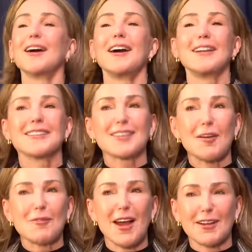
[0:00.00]
uh,
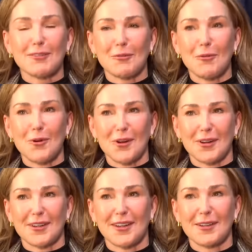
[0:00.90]
some kind of
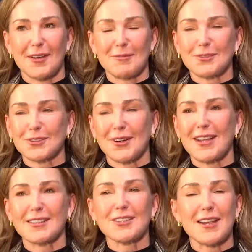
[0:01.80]
award. I'm just
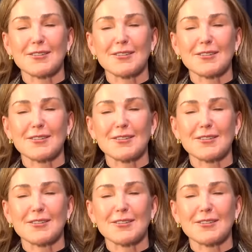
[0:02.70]
trying to.